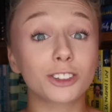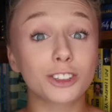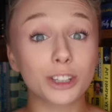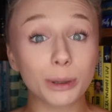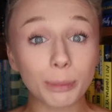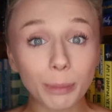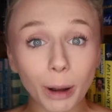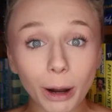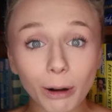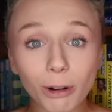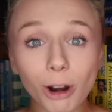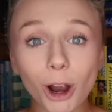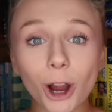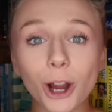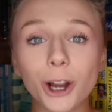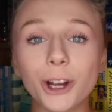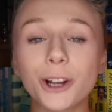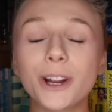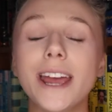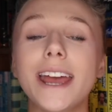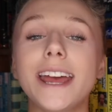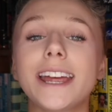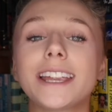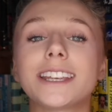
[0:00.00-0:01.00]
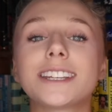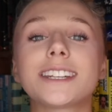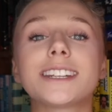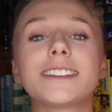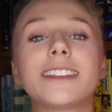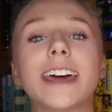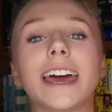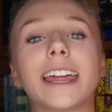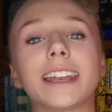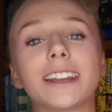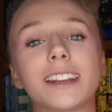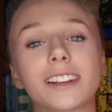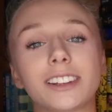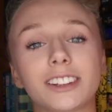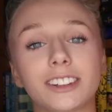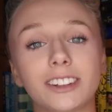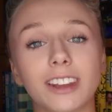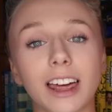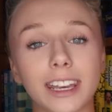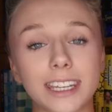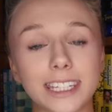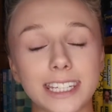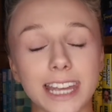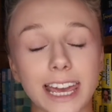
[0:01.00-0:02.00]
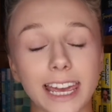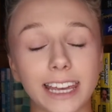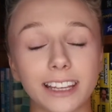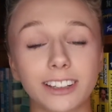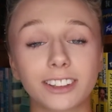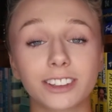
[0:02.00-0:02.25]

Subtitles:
tomorrow, to then Sunday.